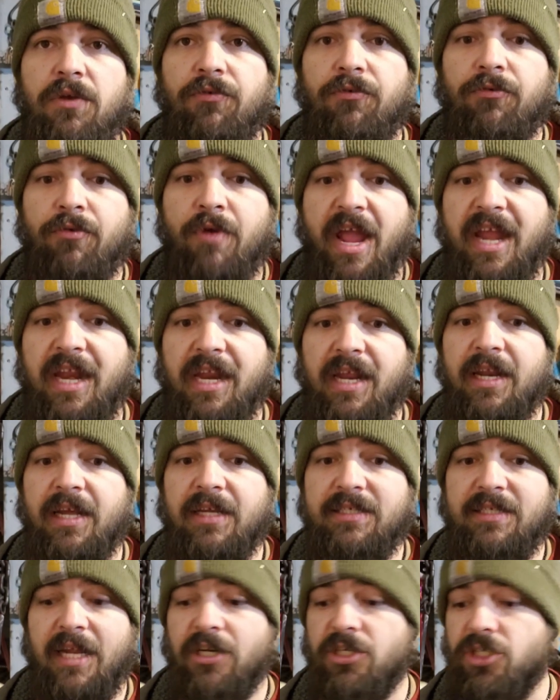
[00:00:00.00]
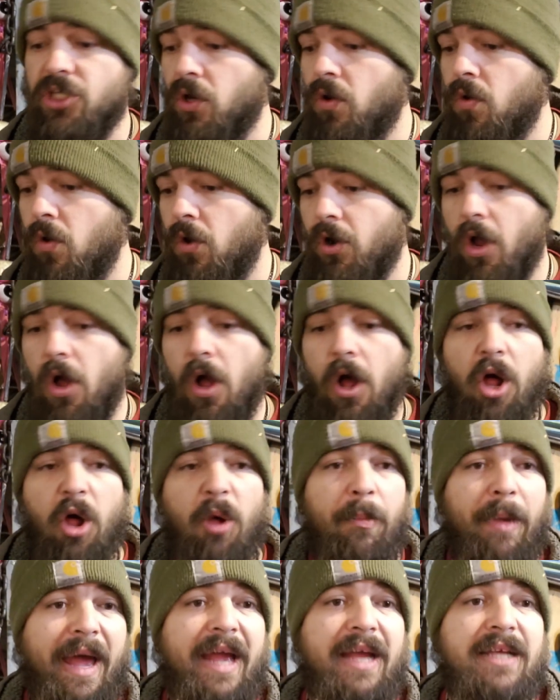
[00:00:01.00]
rated extension cord. All
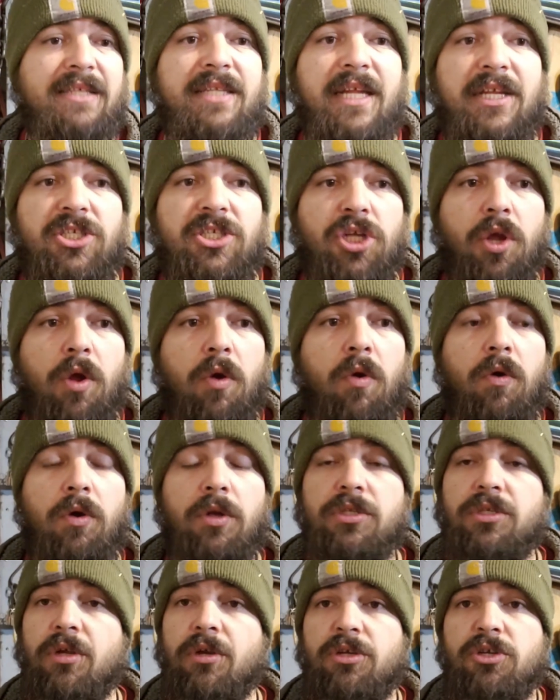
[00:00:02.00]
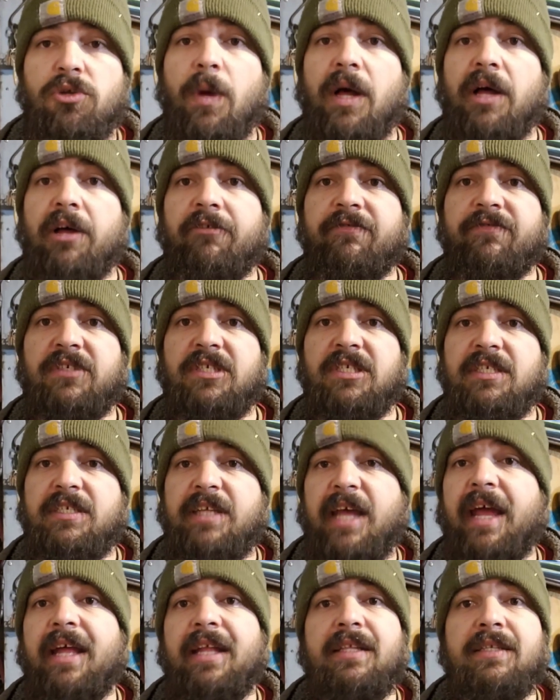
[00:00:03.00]
my extension cords are 12s and
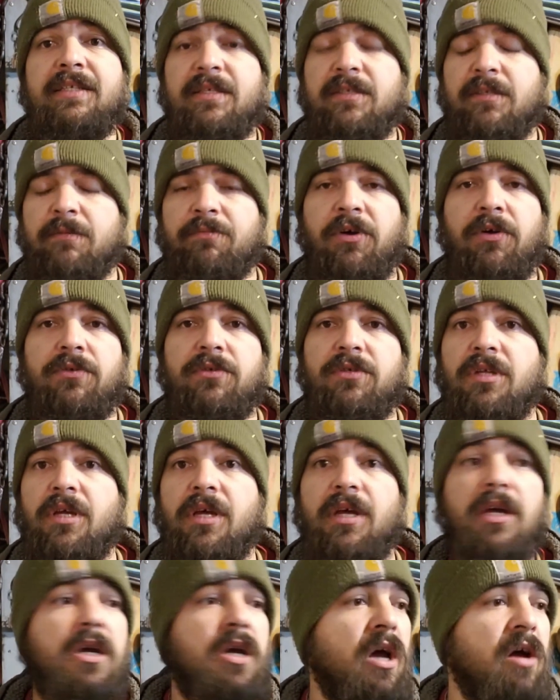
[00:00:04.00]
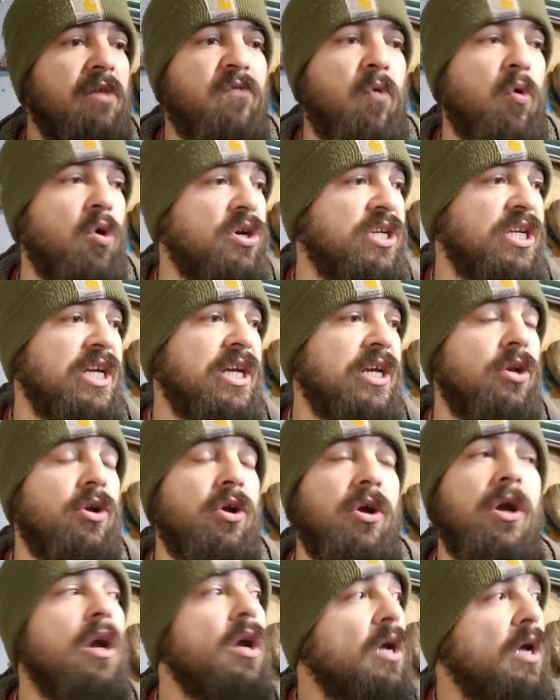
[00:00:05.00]
10s as opposed to 14,
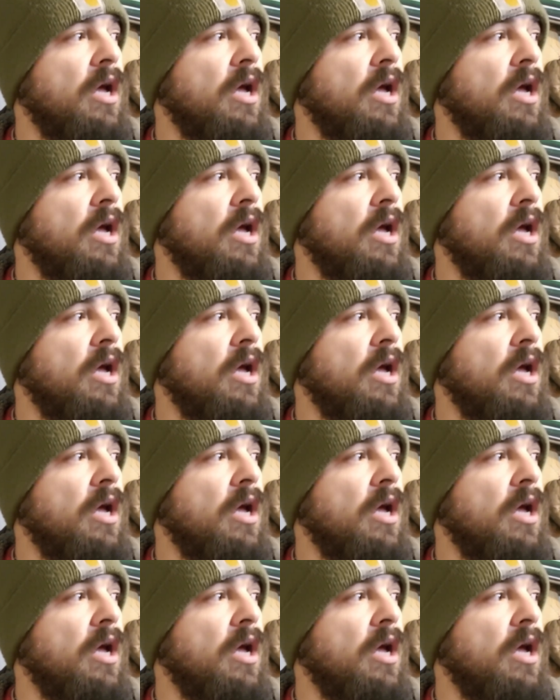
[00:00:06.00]
or